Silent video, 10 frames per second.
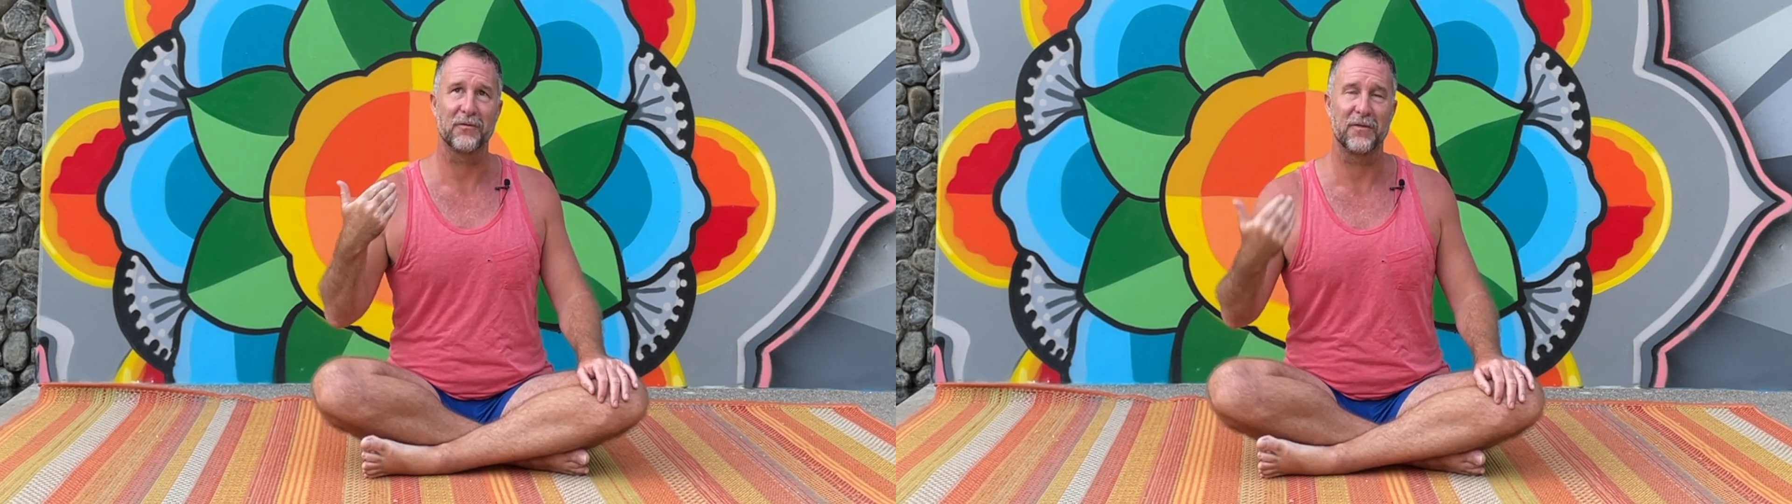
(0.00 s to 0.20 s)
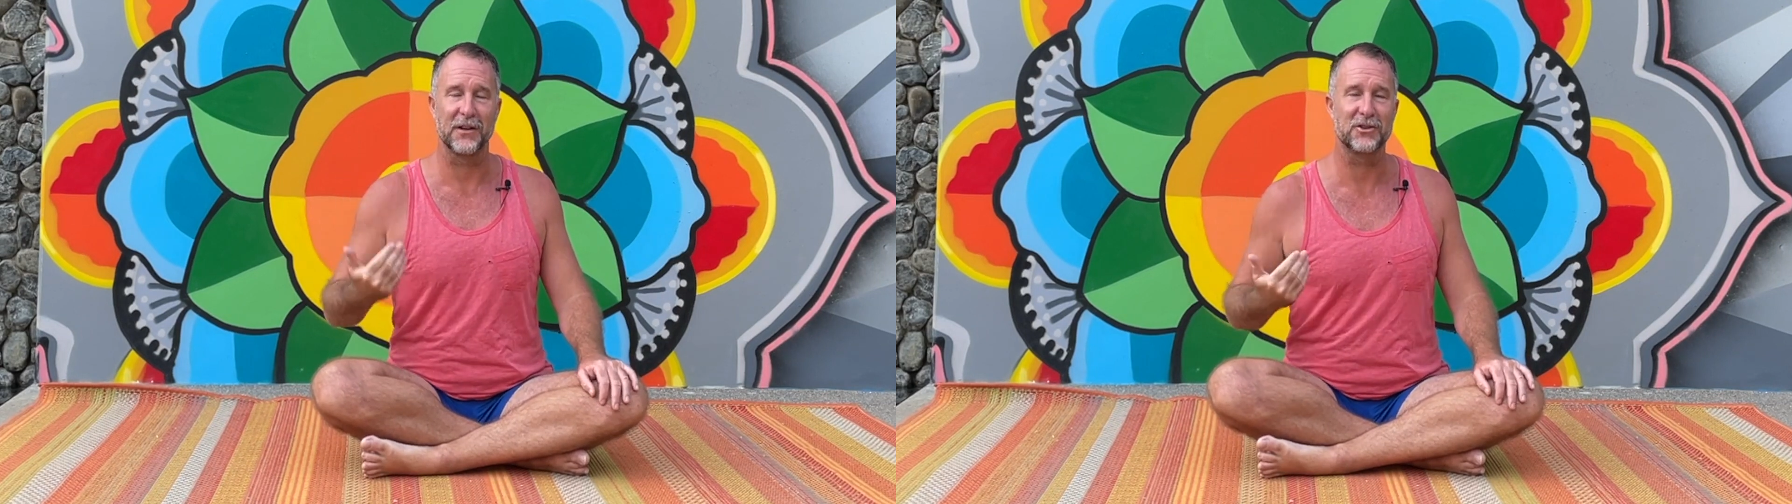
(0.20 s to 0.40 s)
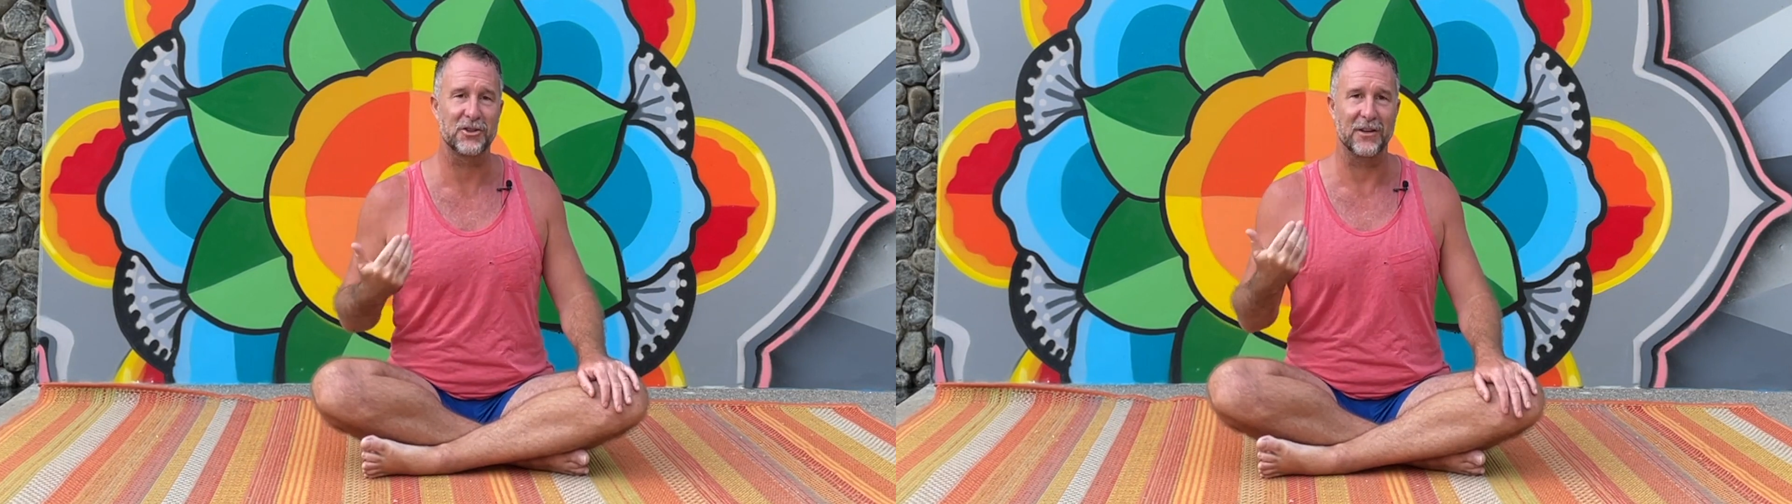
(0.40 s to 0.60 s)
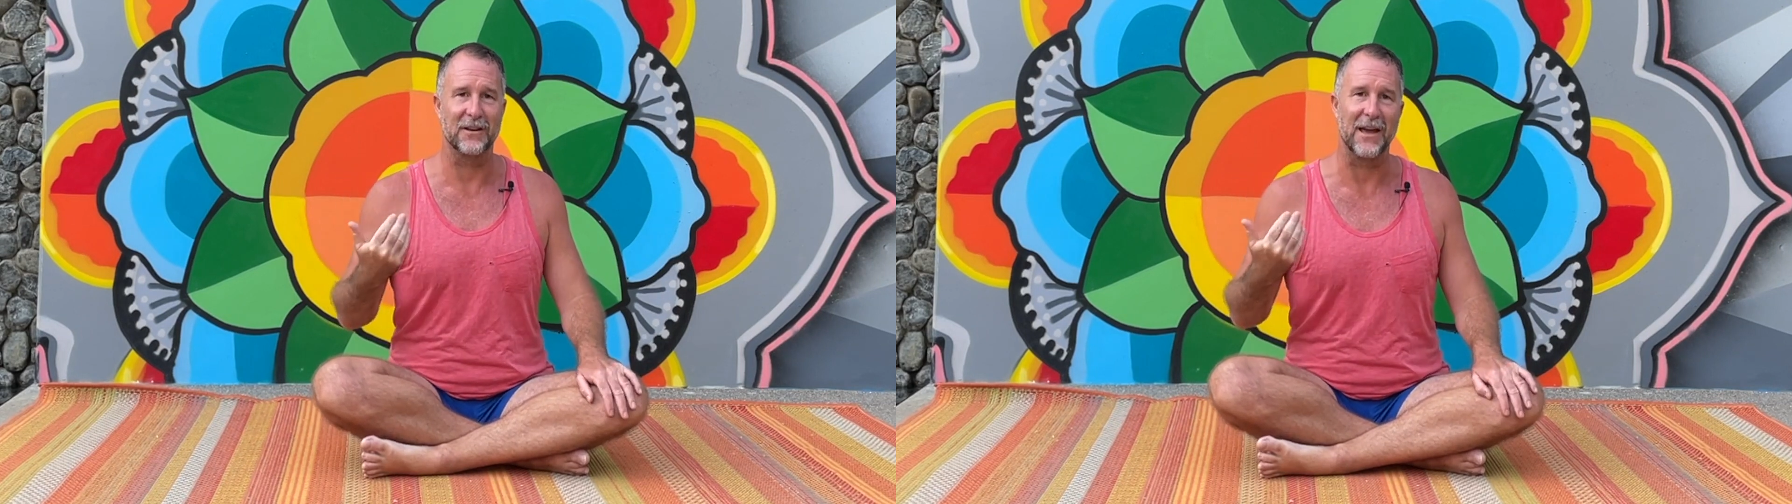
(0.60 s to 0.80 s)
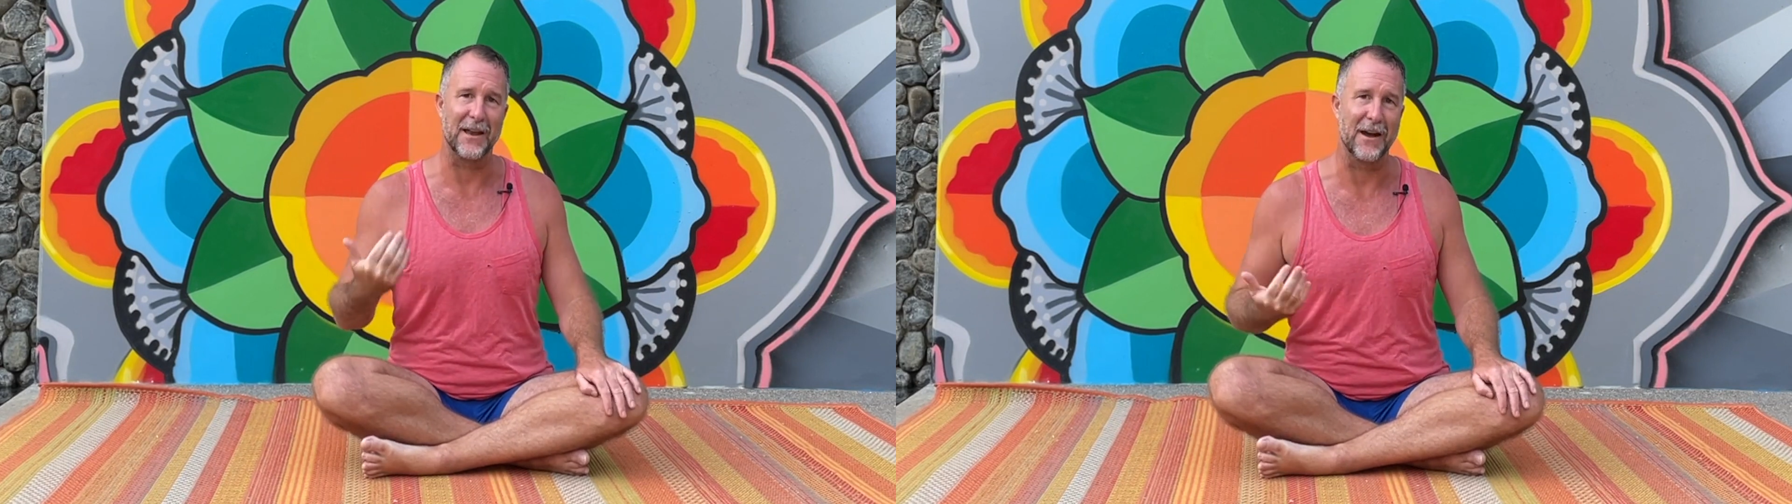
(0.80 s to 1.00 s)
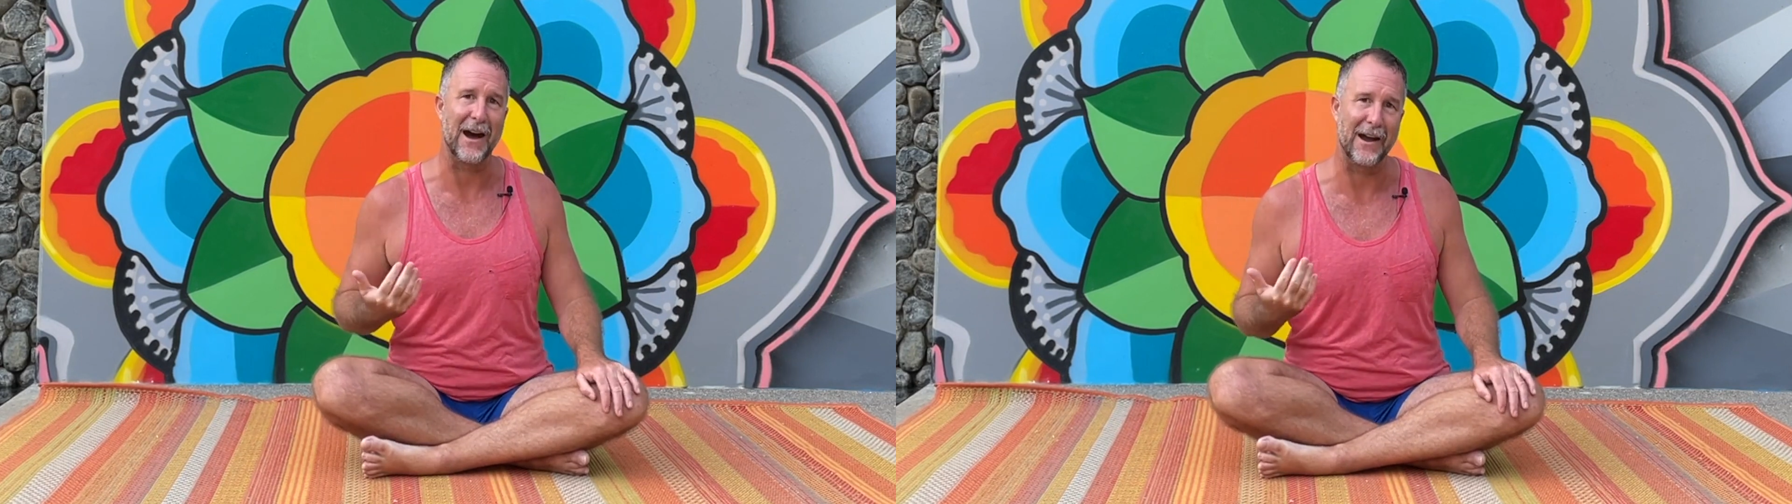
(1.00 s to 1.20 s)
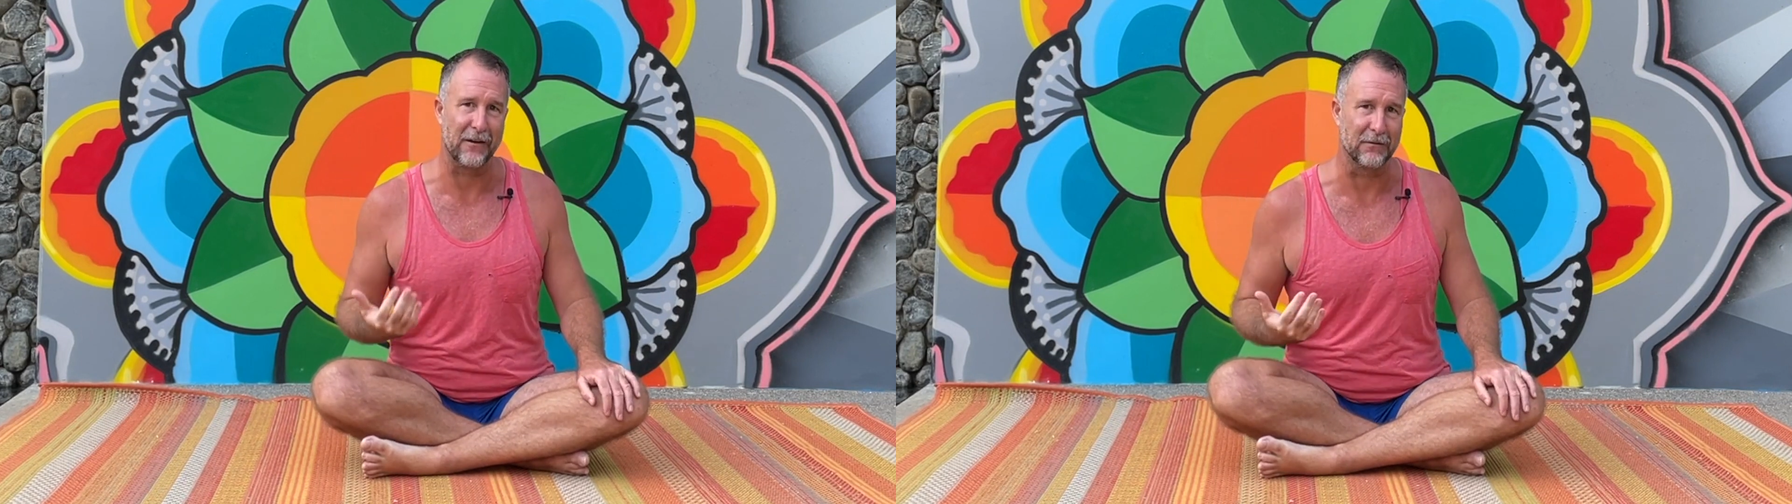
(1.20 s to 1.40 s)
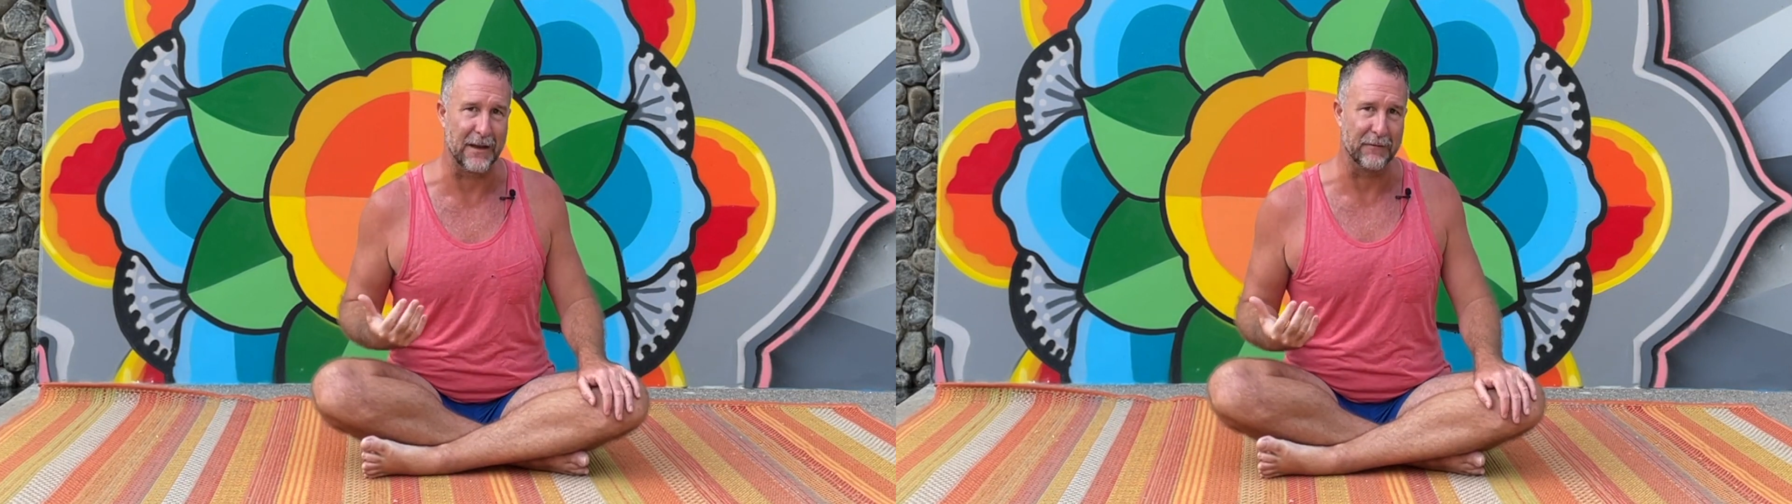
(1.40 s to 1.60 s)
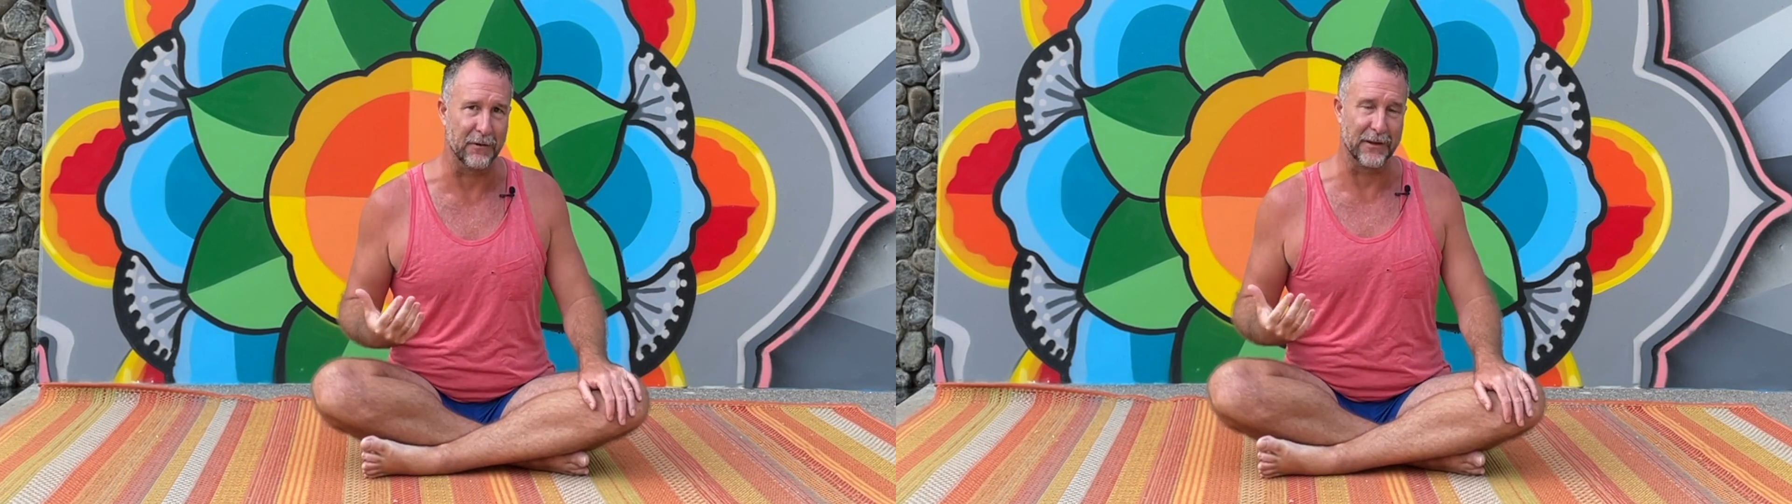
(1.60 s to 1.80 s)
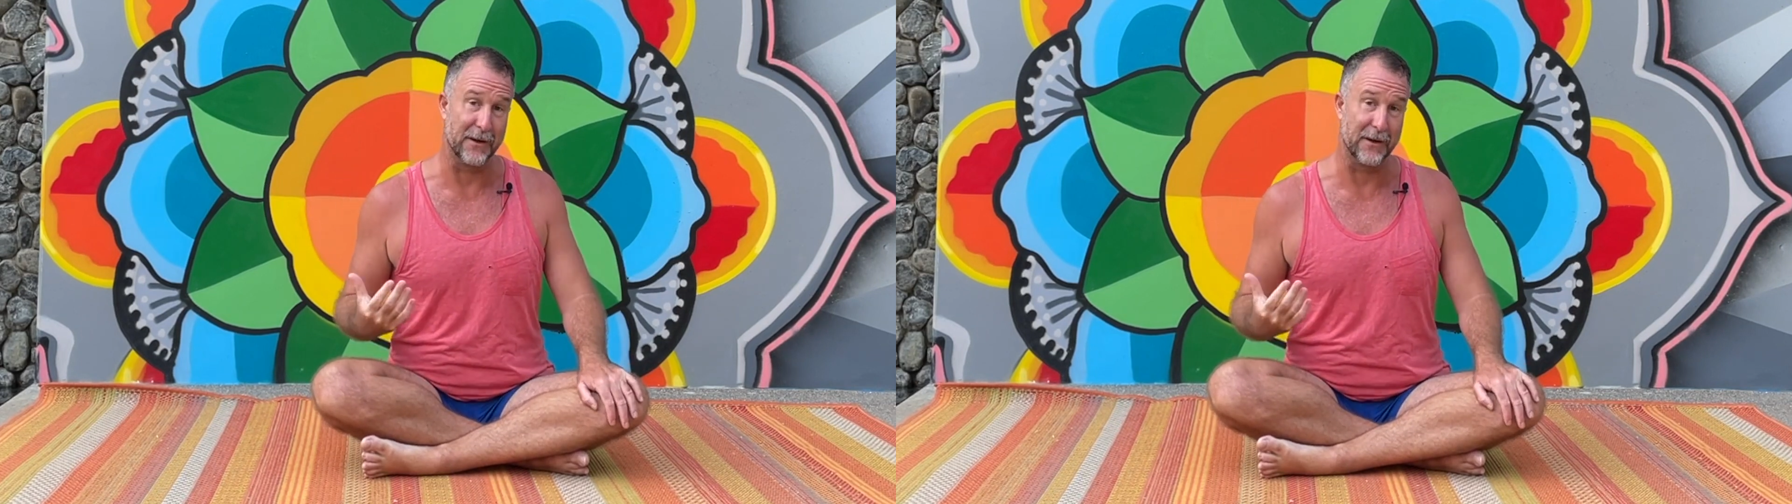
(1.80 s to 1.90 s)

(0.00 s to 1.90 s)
function at a higher level,